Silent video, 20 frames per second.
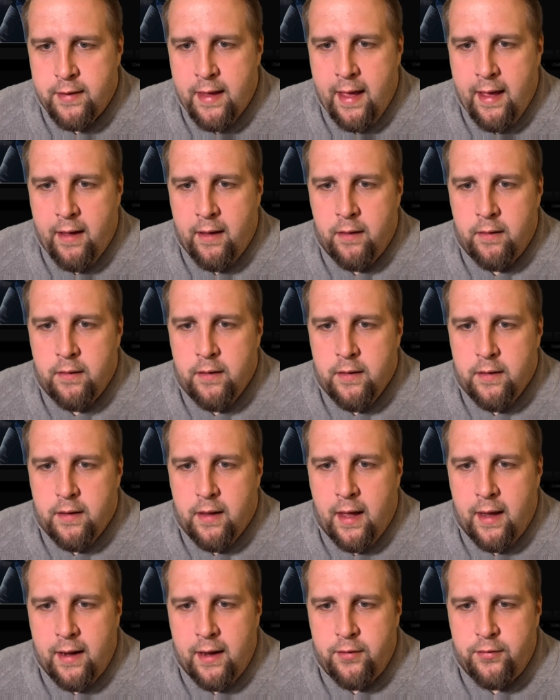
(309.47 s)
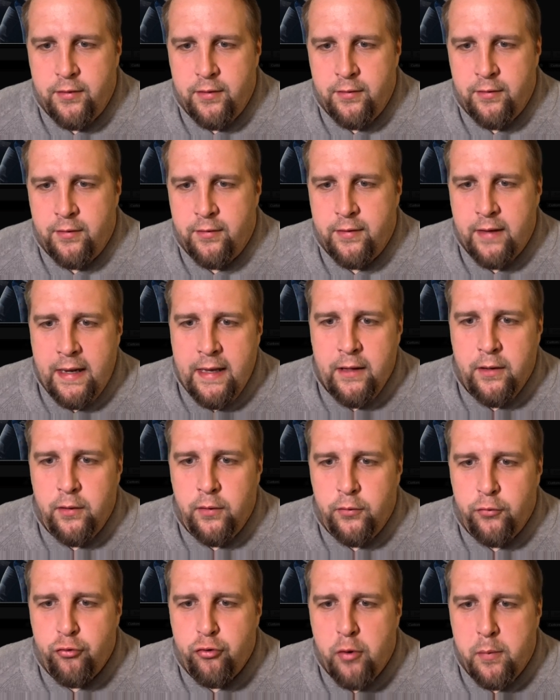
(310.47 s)
tell, I guess there's the
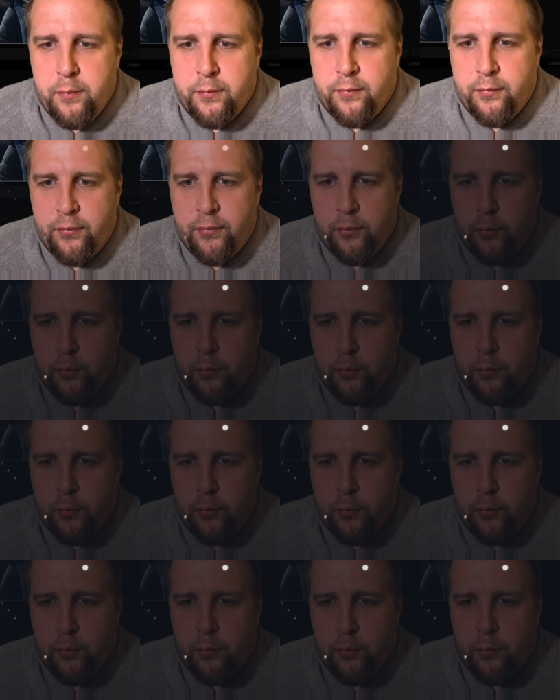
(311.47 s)
little drips of